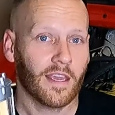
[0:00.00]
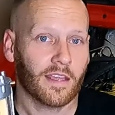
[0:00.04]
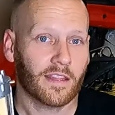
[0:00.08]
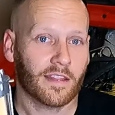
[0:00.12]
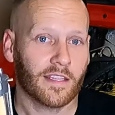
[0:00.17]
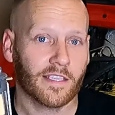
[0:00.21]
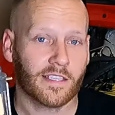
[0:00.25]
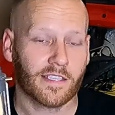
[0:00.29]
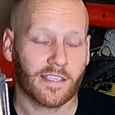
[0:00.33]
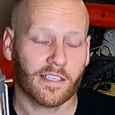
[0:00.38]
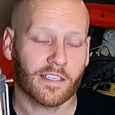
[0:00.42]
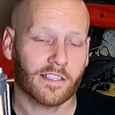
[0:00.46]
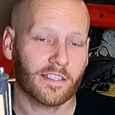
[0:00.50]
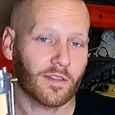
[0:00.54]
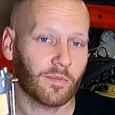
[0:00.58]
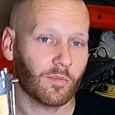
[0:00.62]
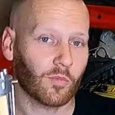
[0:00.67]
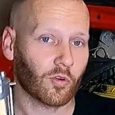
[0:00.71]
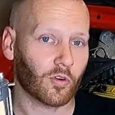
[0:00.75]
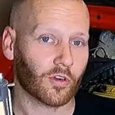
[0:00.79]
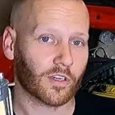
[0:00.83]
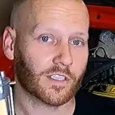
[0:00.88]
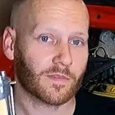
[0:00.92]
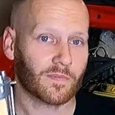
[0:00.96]
This is the
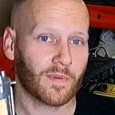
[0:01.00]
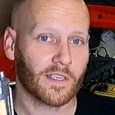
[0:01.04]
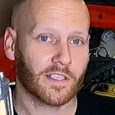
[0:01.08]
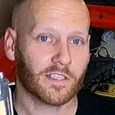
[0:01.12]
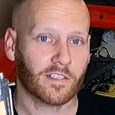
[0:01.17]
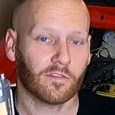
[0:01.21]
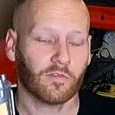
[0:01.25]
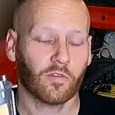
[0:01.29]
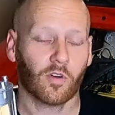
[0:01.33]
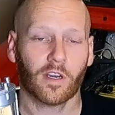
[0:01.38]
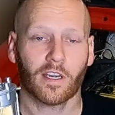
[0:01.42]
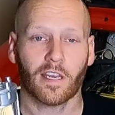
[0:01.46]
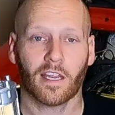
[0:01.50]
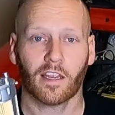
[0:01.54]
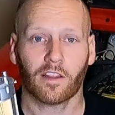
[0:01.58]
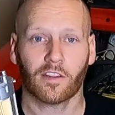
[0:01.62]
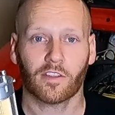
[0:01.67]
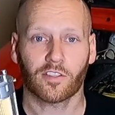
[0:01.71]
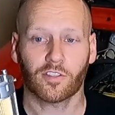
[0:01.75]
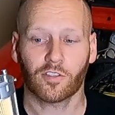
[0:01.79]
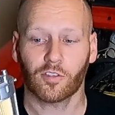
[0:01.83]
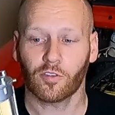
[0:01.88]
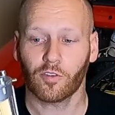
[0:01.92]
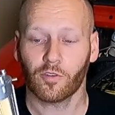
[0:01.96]
more expensive one out
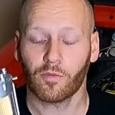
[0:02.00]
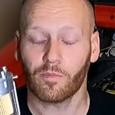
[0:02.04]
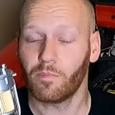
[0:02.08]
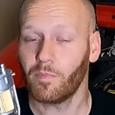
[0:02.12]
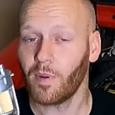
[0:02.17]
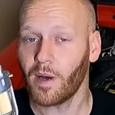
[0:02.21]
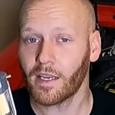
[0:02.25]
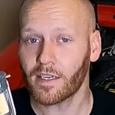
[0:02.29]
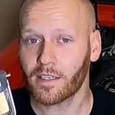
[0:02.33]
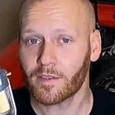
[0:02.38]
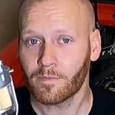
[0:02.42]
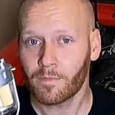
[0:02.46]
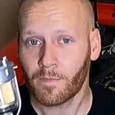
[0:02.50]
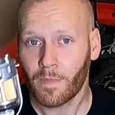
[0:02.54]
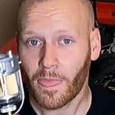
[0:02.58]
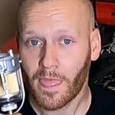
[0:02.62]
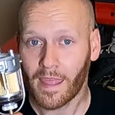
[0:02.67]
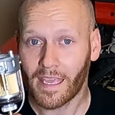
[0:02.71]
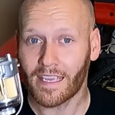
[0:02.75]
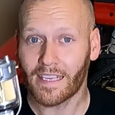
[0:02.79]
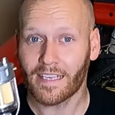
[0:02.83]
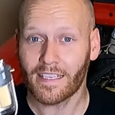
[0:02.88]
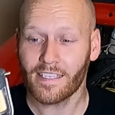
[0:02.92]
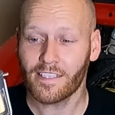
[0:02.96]
of the two, but
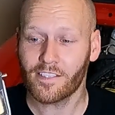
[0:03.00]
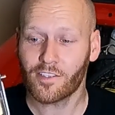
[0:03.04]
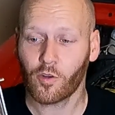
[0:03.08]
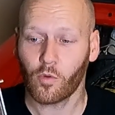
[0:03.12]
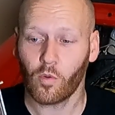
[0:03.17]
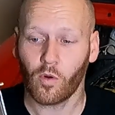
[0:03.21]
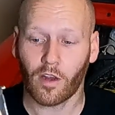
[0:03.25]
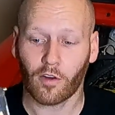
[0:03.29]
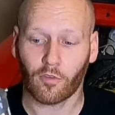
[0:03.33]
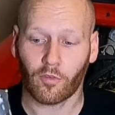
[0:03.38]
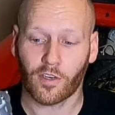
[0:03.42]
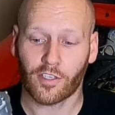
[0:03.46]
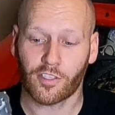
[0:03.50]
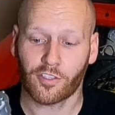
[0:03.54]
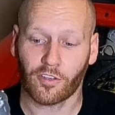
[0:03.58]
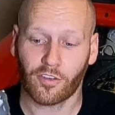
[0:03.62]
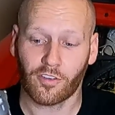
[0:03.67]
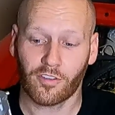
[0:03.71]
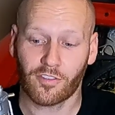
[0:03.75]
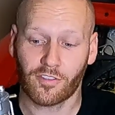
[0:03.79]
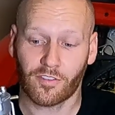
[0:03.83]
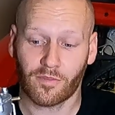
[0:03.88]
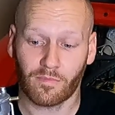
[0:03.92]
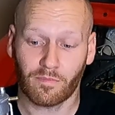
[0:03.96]
it is quite
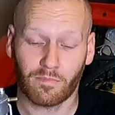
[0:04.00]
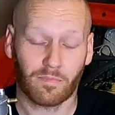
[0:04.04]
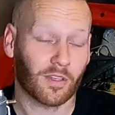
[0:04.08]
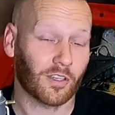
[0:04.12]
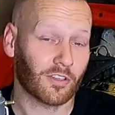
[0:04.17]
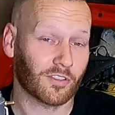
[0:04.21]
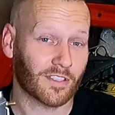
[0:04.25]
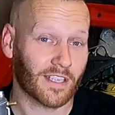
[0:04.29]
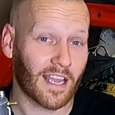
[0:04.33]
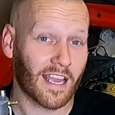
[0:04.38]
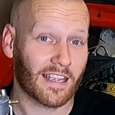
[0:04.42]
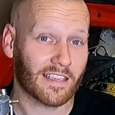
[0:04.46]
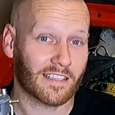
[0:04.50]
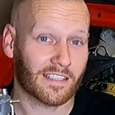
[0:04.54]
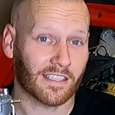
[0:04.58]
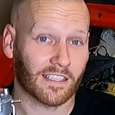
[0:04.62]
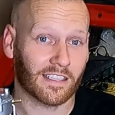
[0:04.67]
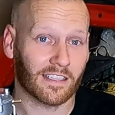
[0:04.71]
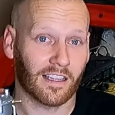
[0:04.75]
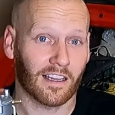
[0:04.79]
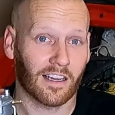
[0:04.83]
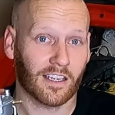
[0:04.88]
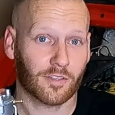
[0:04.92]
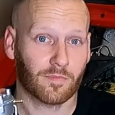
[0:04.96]
retro because it has the
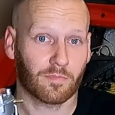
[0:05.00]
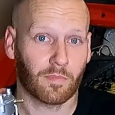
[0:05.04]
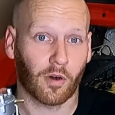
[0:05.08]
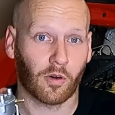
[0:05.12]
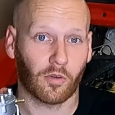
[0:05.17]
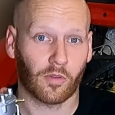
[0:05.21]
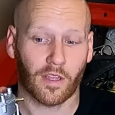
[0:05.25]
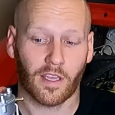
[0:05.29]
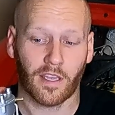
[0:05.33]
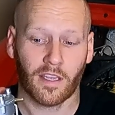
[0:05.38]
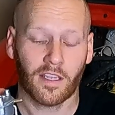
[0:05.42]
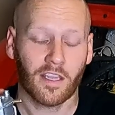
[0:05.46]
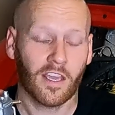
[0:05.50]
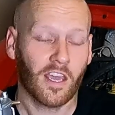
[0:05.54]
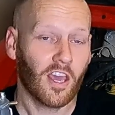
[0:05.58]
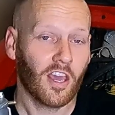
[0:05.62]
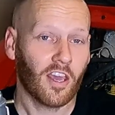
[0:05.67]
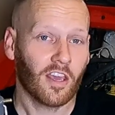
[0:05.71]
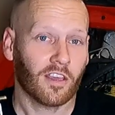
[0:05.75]
glass bowl there,